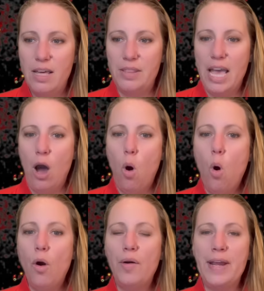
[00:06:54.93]
They are
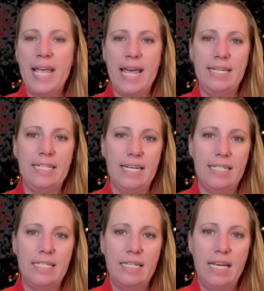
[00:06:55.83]

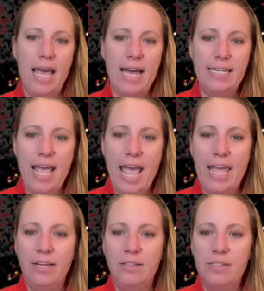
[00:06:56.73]
oriented at
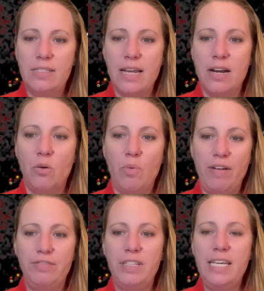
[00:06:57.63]
angles that are
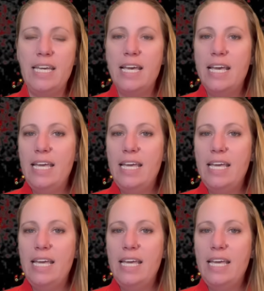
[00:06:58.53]
roughly